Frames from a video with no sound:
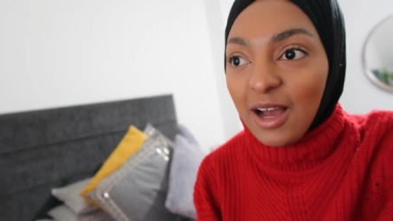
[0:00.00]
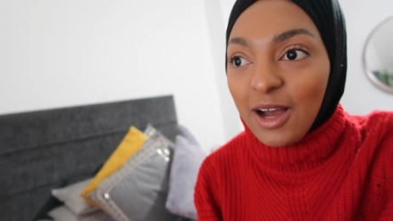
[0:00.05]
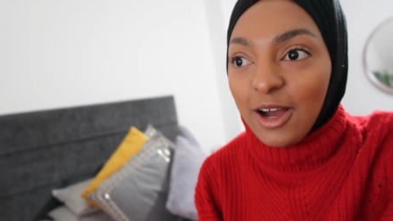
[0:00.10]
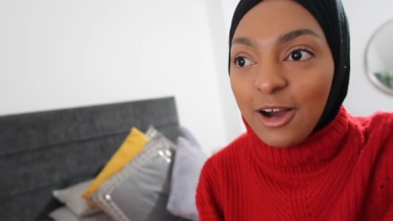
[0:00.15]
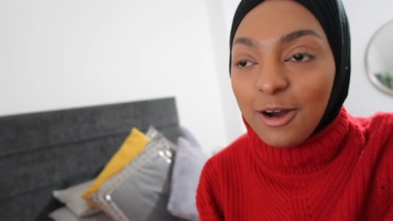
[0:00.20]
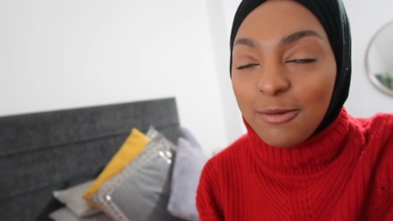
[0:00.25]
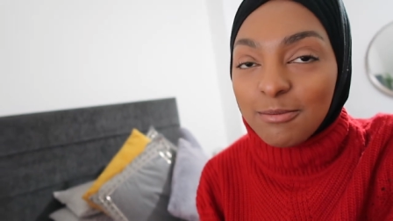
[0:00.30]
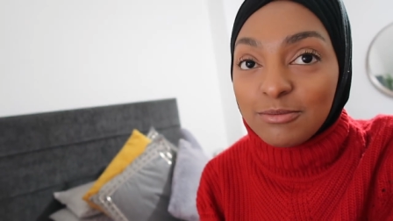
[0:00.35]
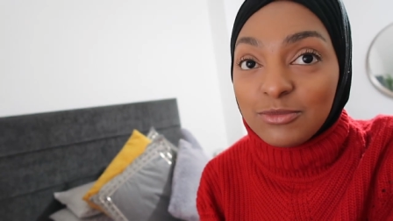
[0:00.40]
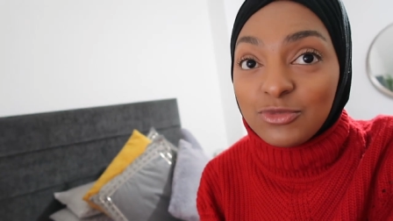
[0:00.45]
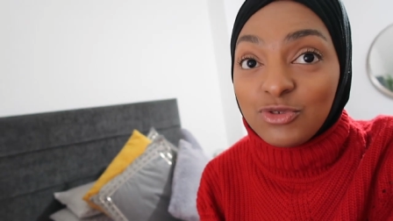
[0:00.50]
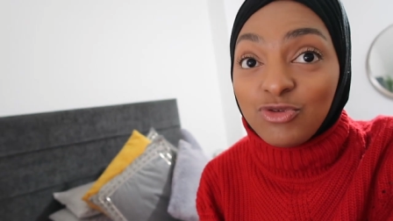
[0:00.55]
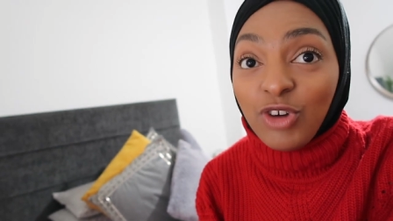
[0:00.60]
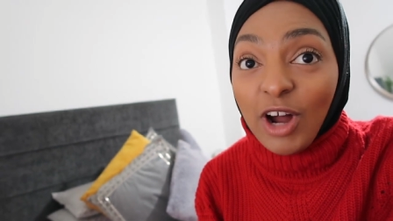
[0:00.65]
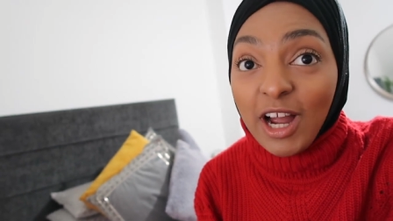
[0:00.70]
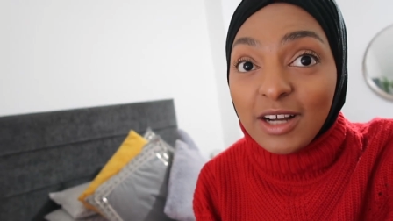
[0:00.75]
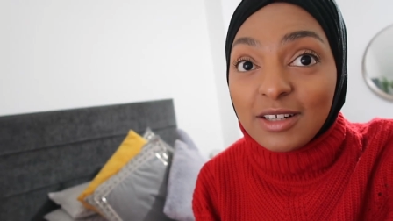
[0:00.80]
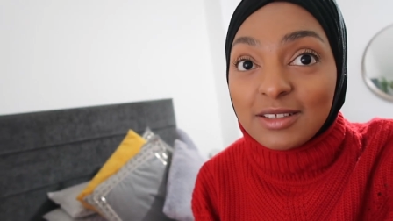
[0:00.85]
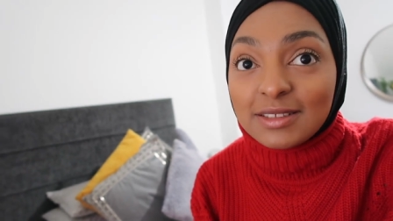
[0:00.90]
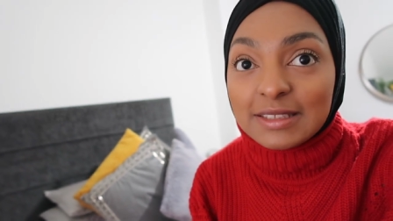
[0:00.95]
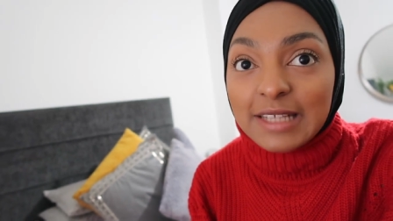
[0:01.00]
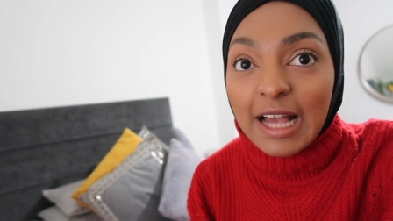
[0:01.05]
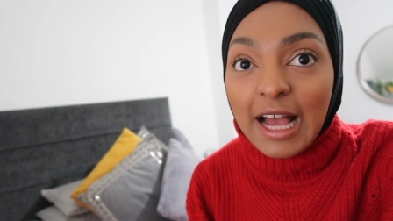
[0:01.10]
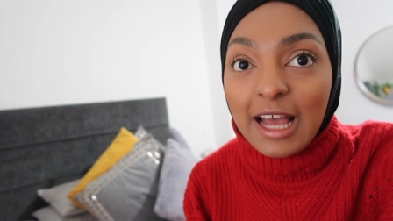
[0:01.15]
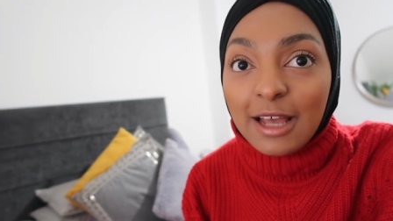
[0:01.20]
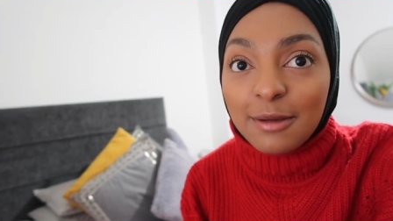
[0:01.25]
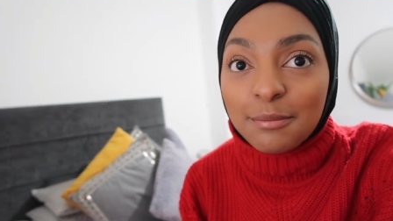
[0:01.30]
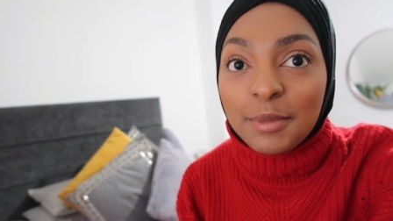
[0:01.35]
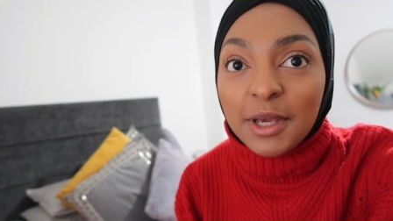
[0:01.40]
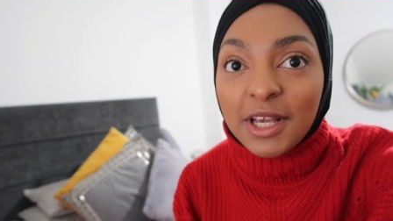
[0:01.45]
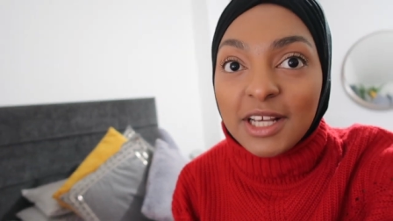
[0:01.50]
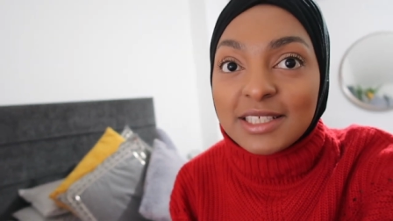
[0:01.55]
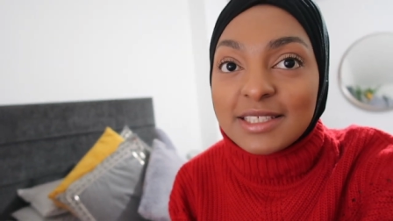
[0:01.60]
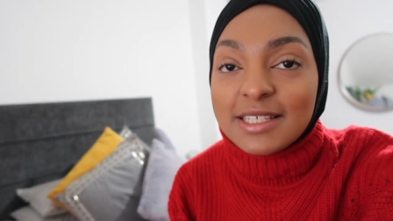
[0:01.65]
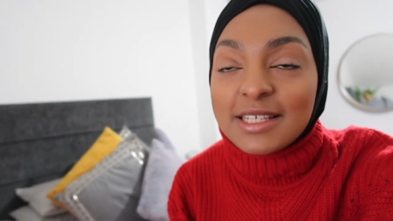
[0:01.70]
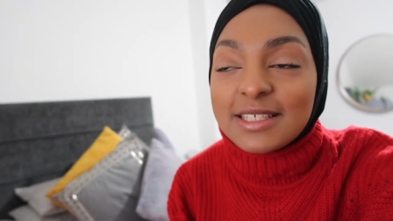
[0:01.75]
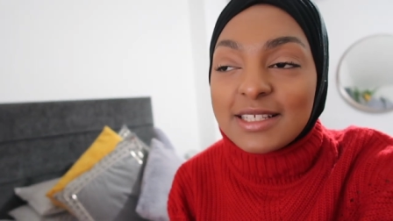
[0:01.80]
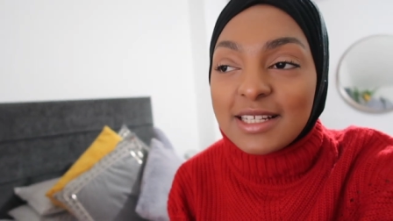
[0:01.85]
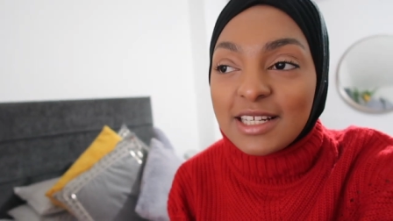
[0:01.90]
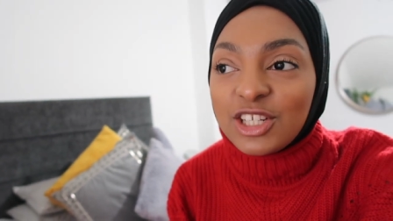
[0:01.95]
um right on time,
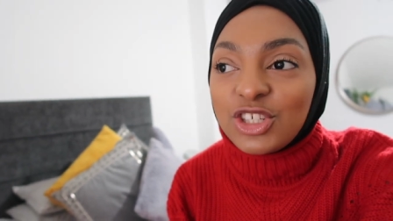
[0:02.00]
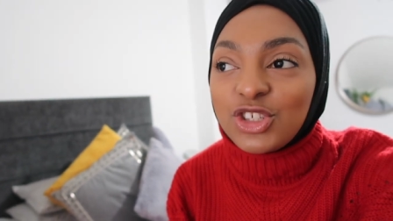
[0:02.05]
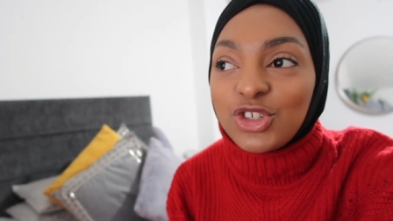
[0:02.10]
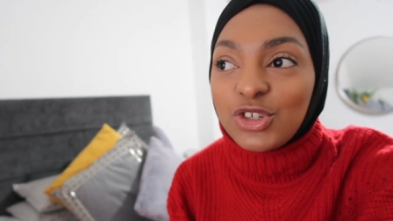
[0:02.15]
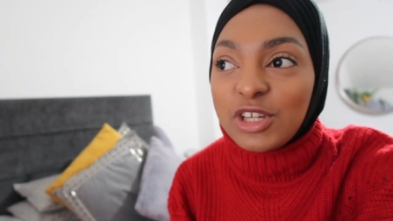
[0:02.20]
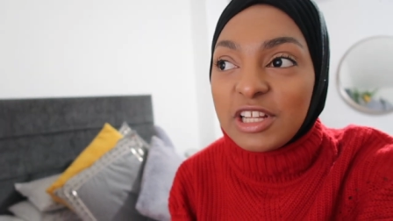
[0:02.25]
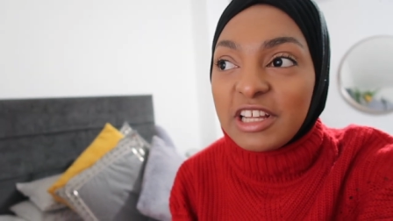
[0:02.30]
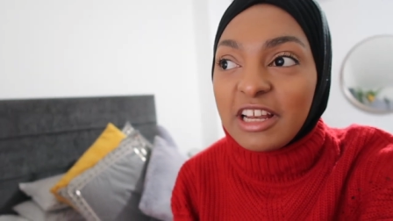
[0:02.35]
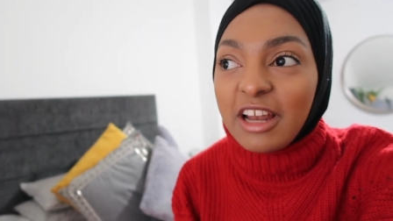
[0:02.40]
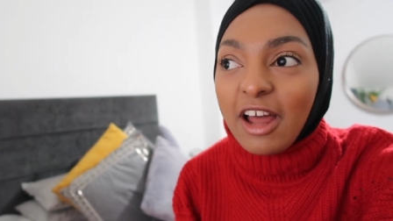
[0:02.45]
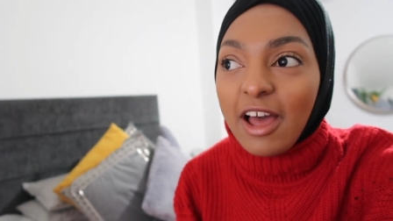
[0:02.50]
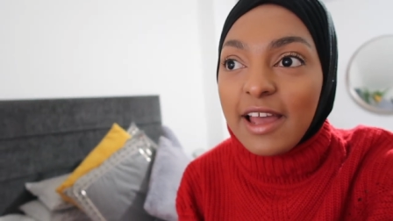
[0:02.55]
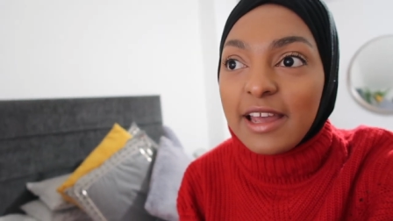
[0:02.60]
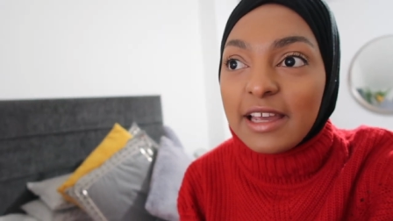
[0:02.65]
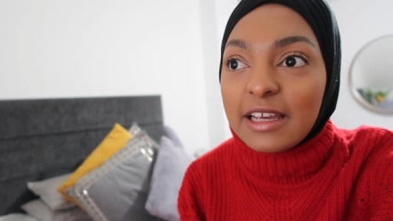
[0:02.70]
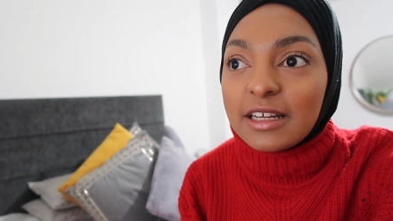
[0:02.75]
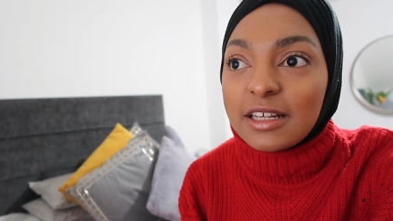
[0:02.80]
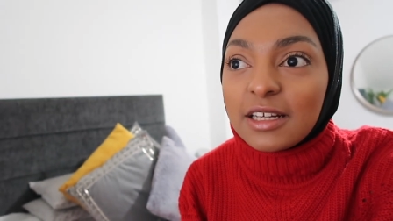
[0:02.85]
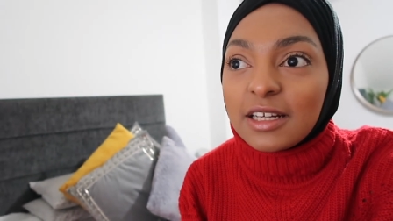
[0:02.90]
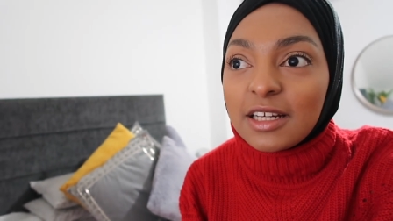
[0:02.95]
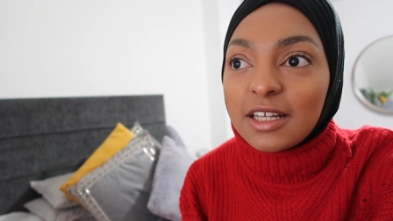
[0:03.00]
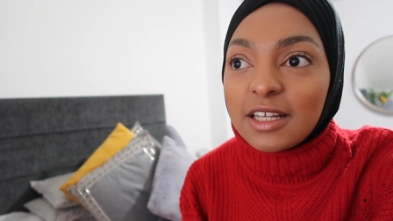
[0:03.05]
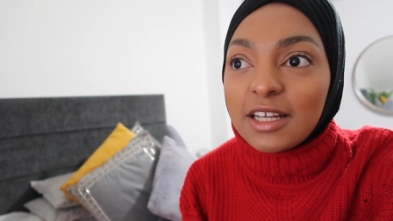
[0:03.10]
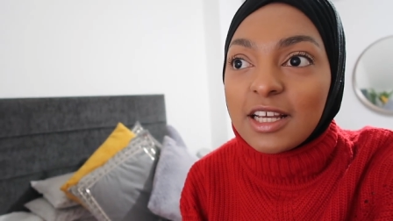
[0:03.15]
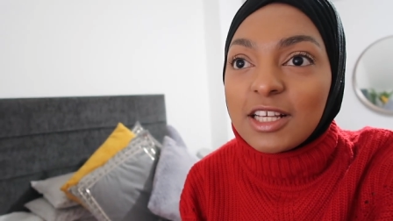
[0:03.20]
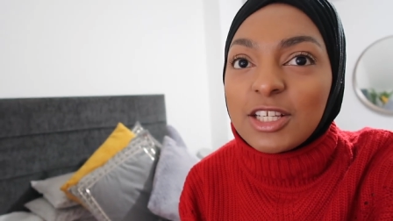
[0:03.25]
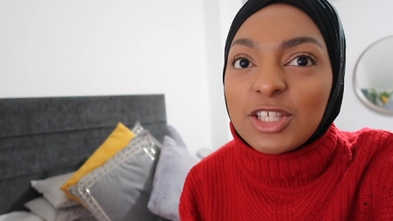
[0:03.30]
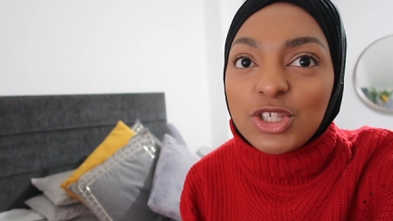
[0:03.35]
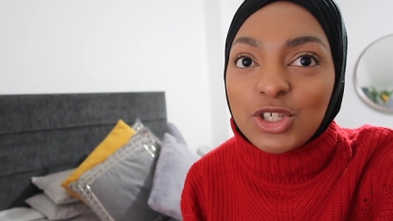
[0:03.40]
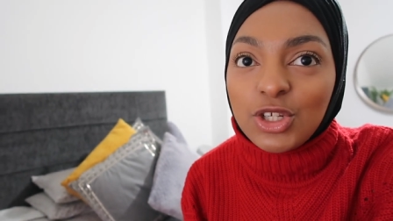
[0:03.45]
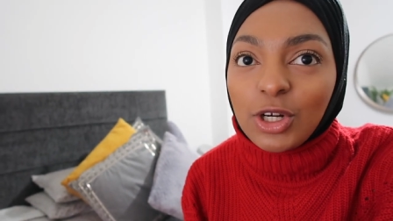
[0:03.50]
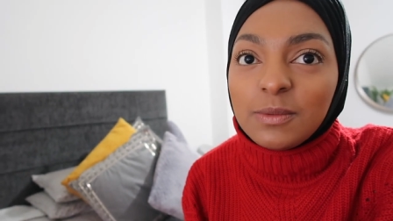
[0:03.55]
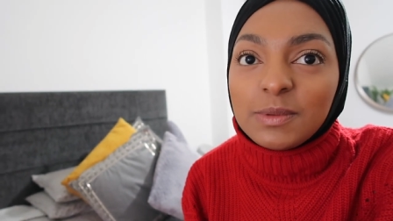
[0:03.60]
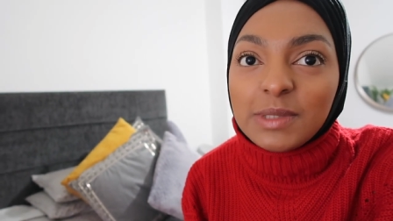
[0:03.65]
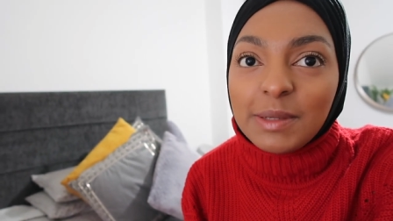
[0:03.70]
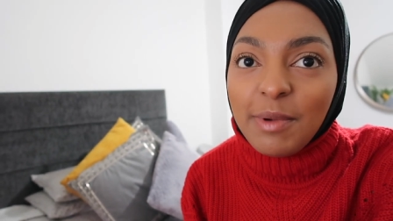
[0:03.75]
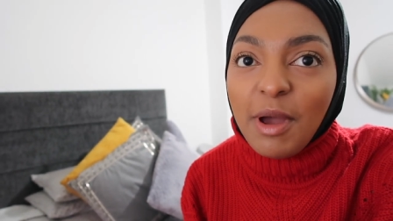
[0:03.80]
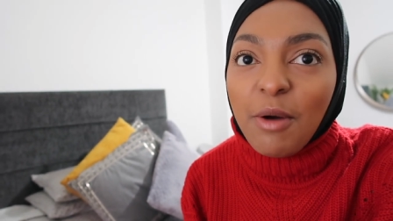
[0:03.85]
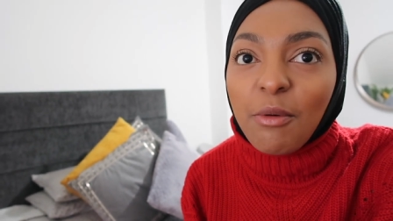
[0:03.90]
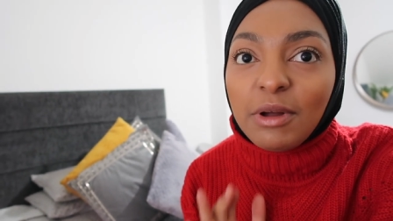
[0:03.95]
because it's literally like it
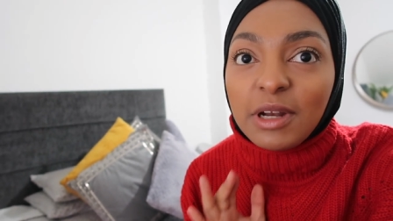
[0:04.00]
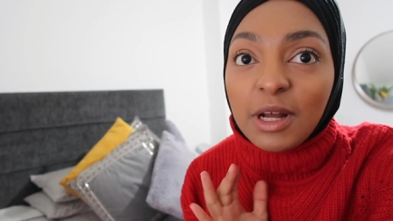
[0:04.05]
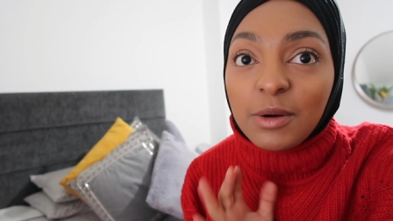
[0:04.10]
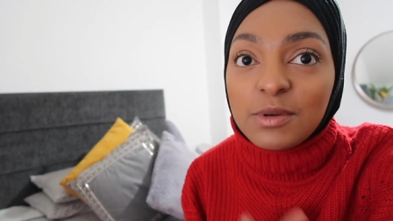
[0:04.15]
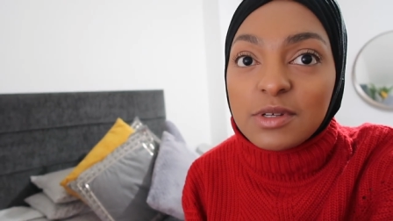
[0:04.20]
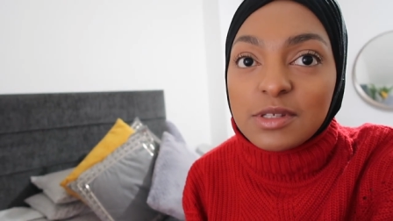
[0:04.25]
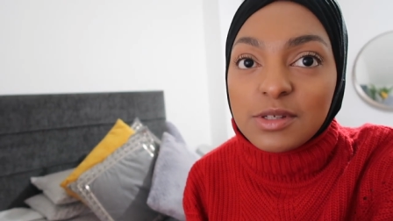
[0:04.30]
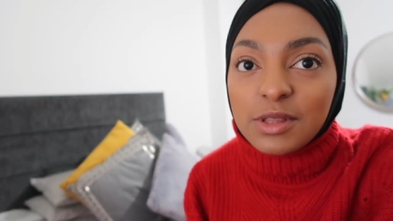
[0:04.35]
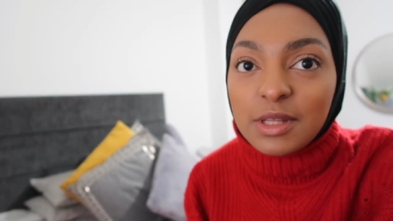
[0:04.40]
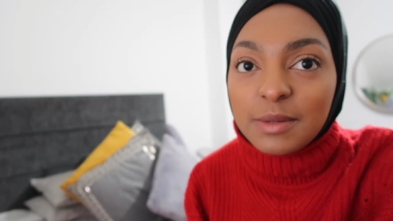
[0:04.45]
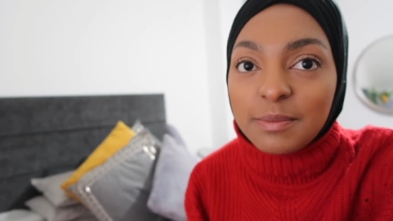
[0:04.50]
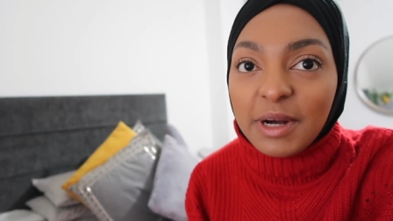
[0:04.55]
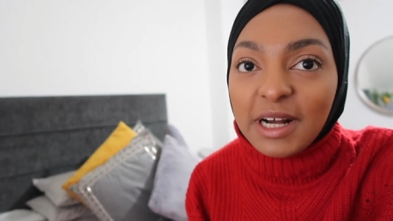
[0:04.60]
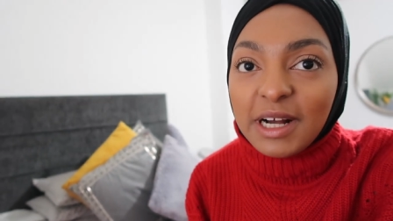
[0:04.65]
stopped a bit when I was on the